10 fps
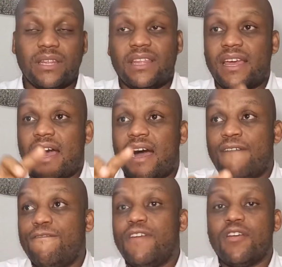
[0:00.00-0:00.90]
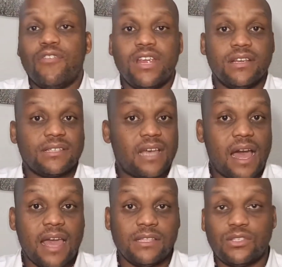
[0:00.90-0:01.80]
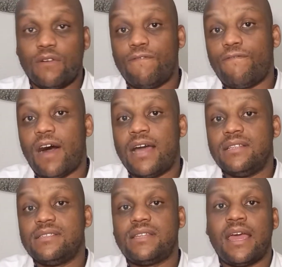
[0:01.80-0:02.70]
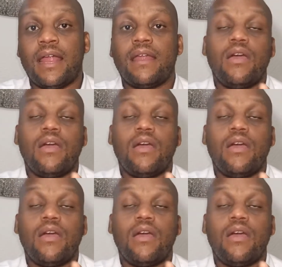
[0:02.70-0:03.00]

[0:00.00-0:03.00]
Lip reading: there are various kinds of funds that